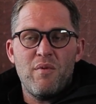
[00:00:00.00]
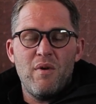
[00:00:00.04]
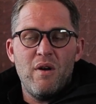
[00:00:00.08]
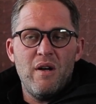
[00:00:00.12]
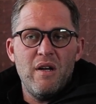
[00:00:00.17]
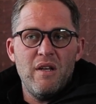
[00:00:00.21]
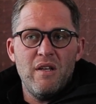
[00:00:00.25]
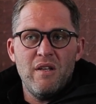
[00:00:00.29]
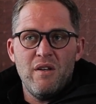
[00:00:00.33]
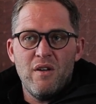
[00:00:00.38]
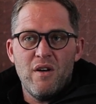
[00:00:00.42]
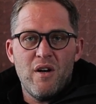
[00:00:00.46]

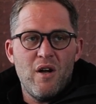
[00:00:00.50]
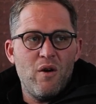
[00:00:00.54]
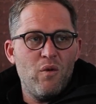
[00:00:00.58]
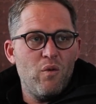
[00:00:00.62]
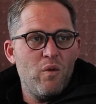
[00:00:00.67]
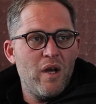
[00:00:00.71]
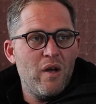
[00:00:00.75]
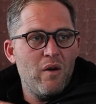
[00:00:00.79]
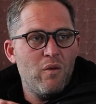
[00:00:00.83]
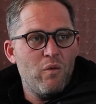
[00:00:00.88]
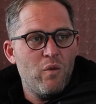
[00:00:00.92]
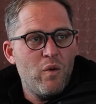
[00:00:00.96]

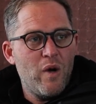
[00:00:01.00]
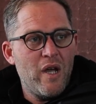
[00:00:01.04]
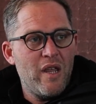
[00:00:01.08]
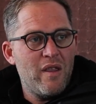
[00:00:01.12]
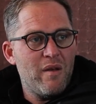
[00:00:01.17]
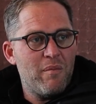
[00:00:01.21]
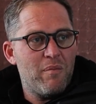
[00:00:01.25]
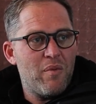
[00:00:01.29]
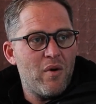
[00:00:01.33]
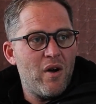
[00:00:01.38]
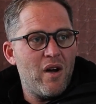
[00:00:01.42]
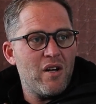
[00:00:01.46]
where
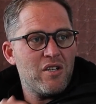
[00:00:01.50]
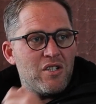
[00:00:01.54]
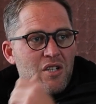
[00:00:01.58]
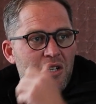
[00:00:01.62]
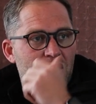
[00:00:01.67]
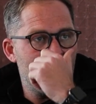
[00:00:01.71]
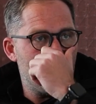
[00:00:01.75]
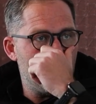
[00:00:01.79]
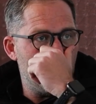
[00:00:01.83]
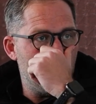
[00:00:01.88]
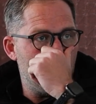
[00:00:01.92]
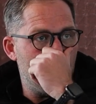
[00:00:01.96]
the
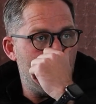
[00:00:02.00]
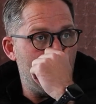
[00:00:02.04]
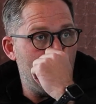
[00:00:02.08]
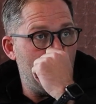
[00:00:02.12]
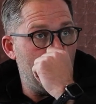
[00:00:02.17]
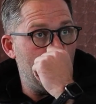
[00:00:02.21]
pricing should